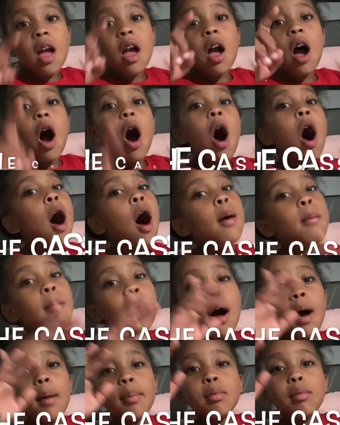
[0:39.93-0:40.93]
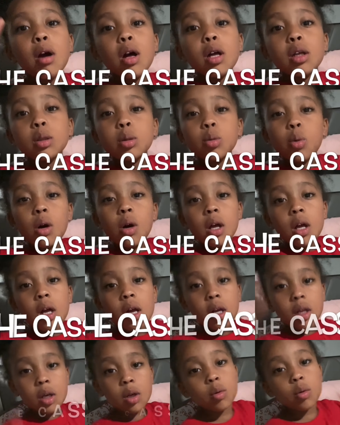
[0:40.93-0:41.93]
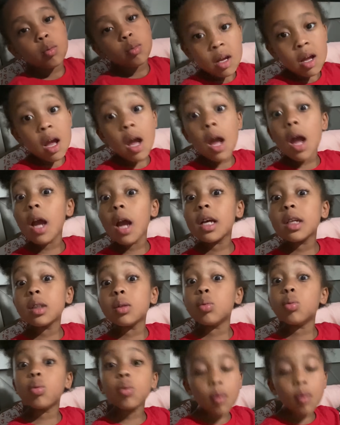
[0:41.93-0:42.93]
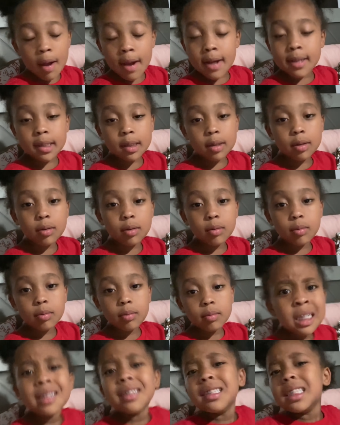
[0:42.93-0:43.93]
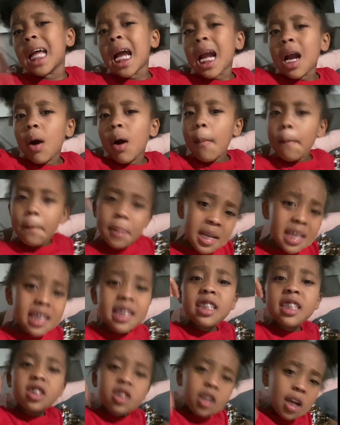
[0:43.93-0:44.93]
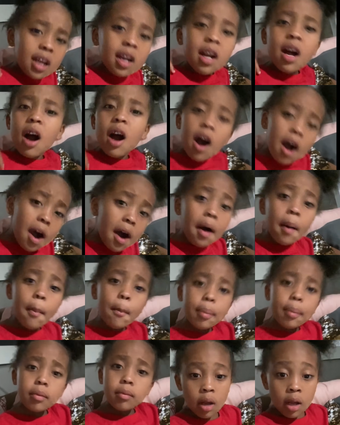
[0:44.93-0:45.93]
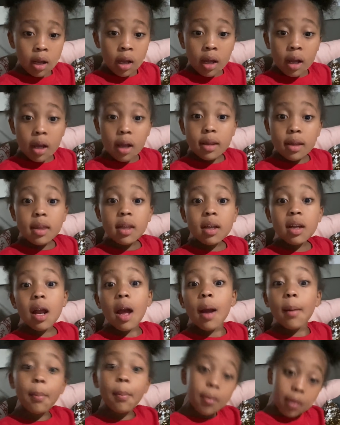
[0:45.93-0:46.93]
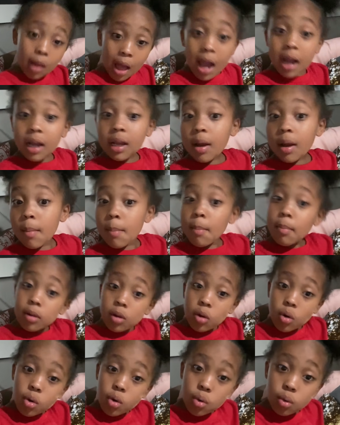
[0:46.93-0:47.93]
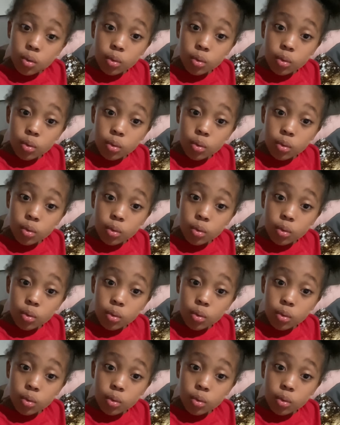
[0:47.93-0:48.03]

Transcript: All my brothers want to do is wrestle. They gonna beat each other up until they black and blue.